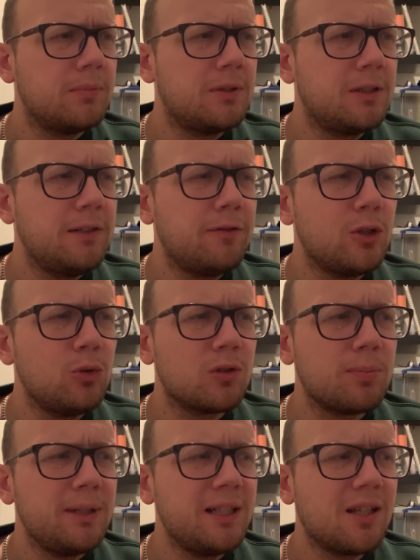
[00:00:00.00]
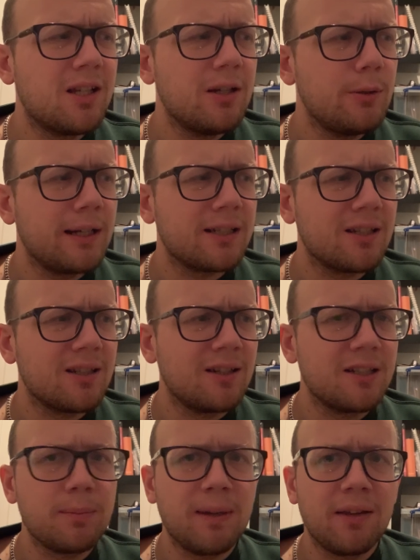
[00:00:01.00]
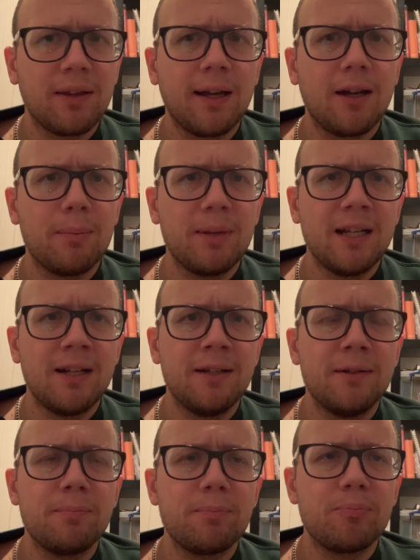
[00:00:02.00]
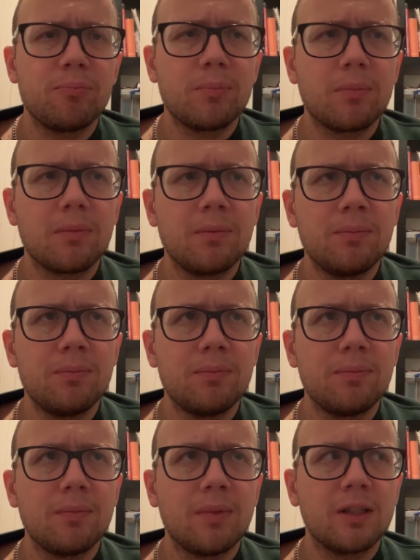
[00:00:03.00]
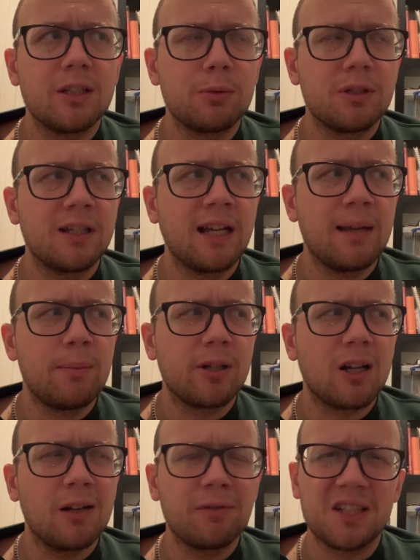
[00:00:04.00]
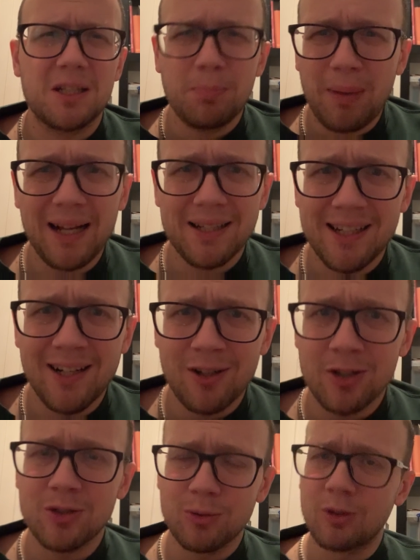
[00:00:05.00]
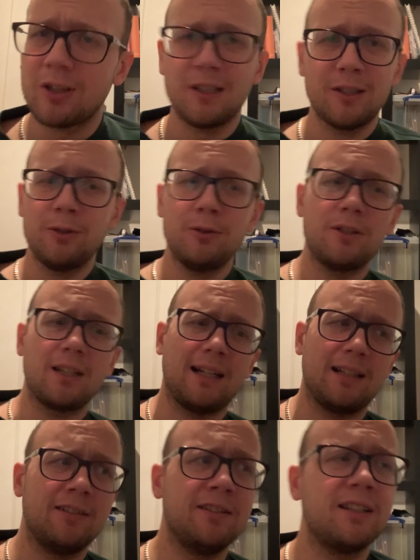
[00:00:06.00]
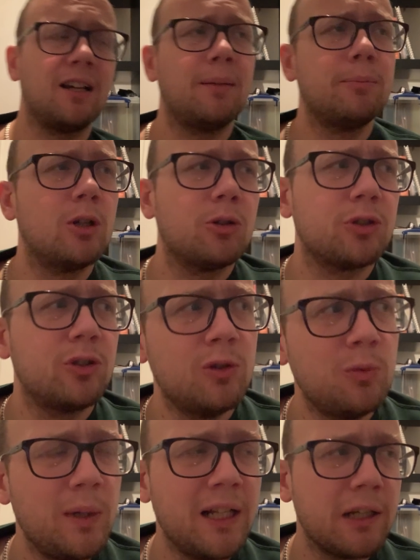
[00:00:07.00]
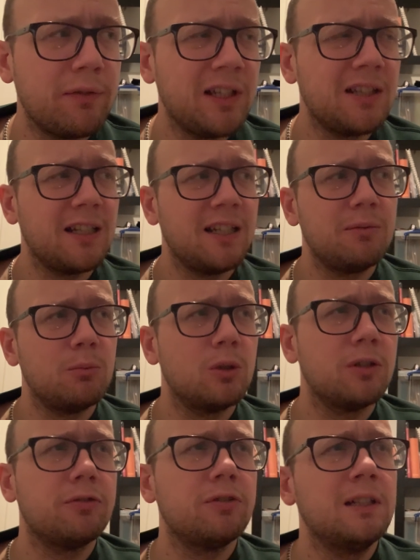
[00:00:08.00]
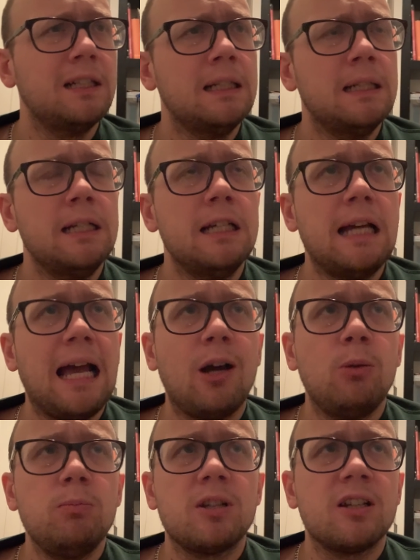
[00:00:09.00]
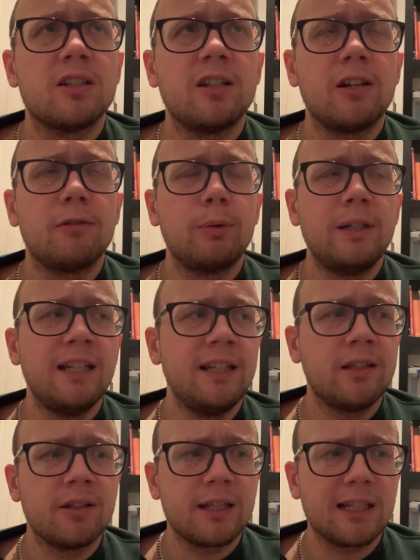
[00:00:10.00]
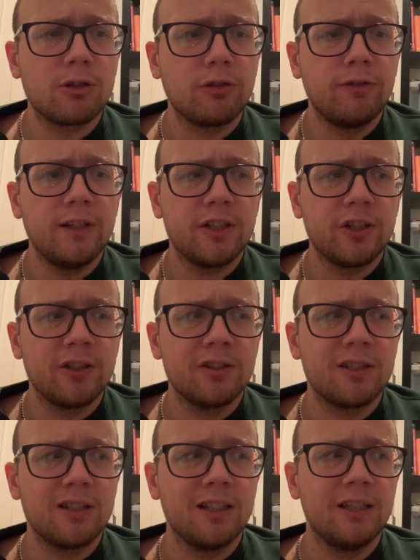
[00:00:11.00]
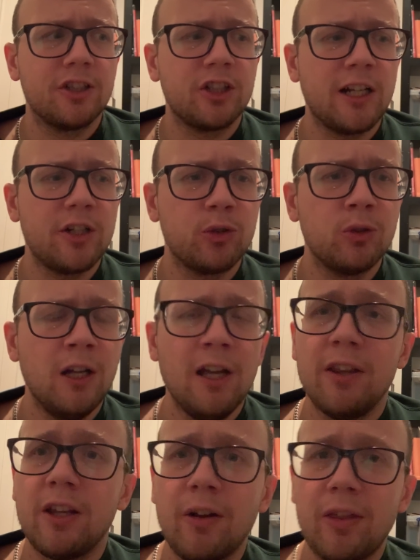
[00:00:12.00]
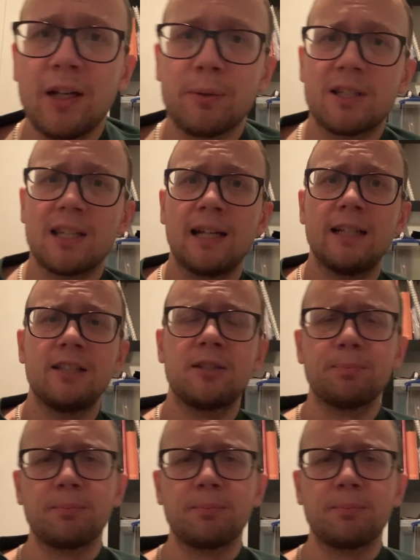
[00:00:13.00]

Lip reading: Difficult to be too exercised about that. I mean, this was the game I kind of expected Arsenal to lose, and I'm not sure winning of it would have helped us. I don't know if we need those extra fixtures in the schedule. The only thing I would say is